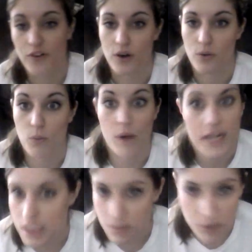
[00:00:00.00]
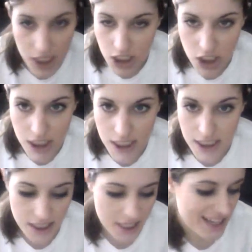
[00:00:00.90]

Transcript: for wetness protection, they say.